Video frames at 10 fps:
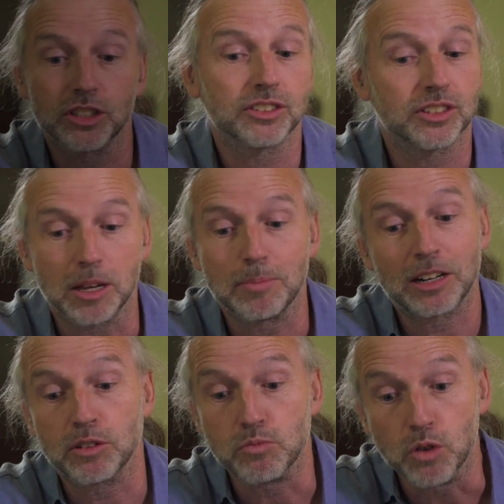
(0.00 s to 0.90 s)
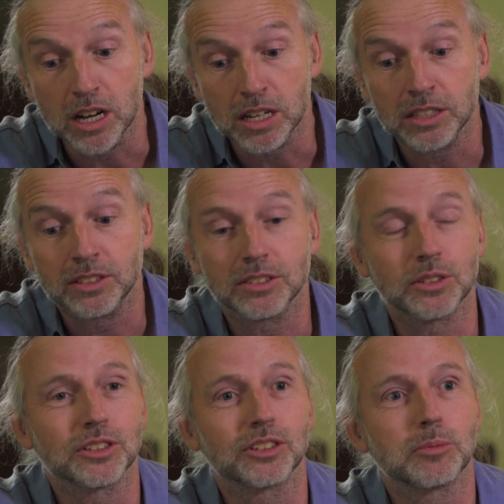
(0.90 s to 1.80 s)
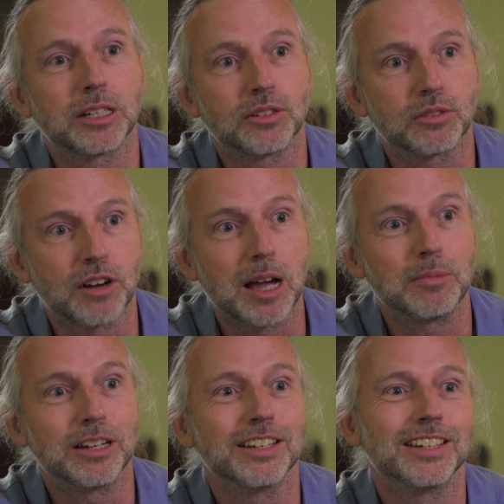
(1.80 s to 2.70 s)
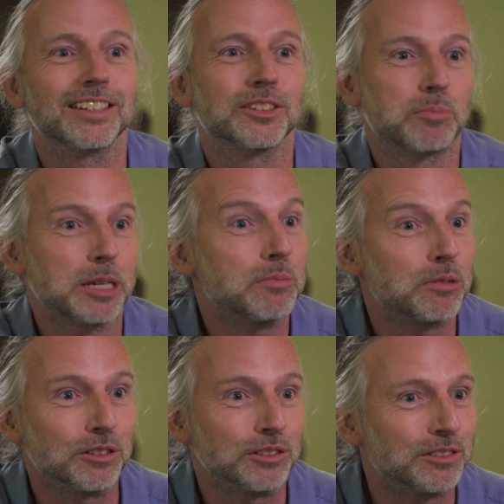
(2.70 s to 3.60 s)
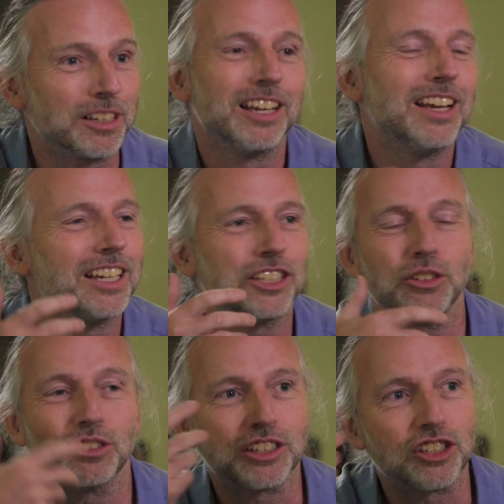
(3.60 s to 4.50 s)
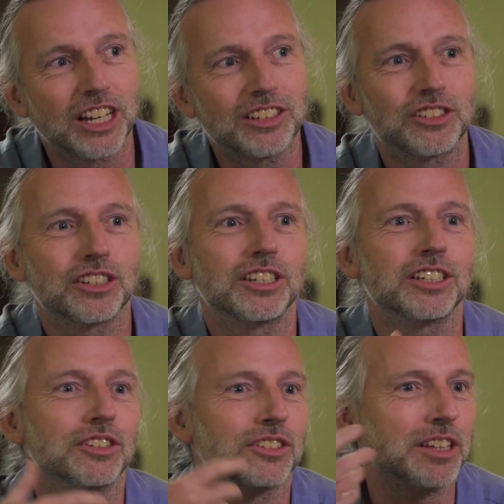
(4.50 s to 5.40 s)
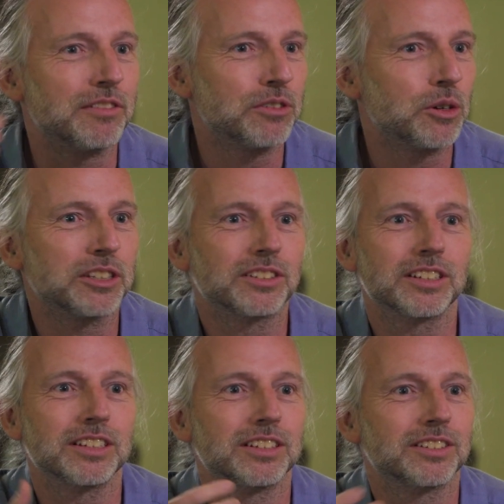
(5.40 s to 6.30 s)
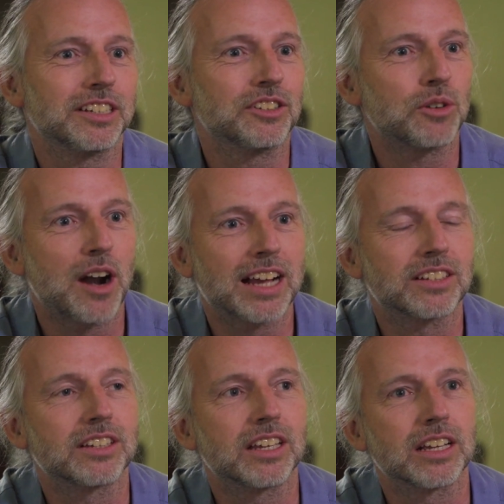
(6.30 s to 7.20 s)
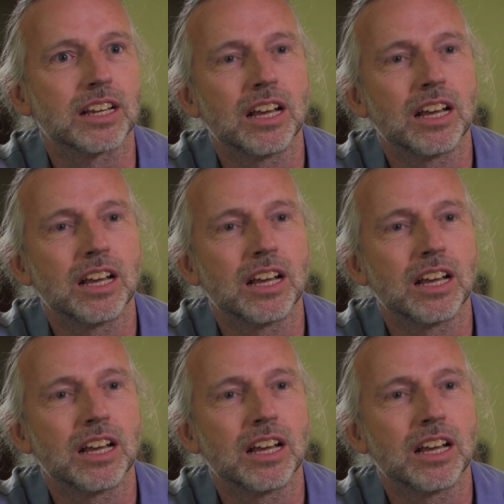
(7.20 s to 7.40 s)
not just a matter of words, it's not just a matter of grammar, it's people using gesture, using their voices, interacting.